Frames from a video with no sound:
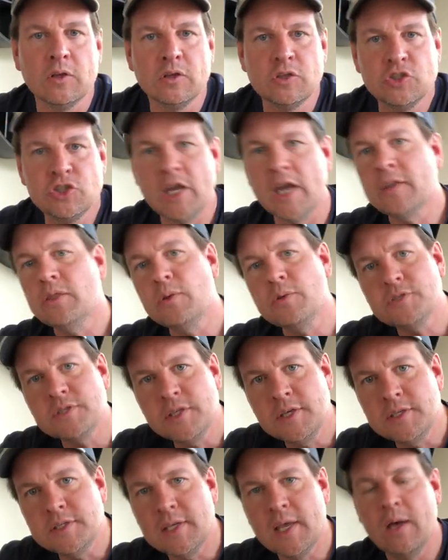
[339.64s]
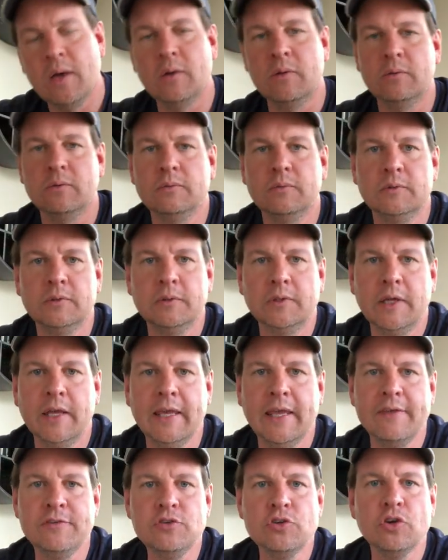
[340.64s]
Check those things out. It
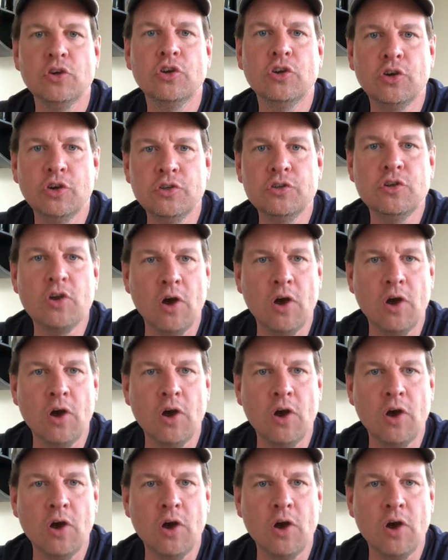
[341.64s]
gives you a good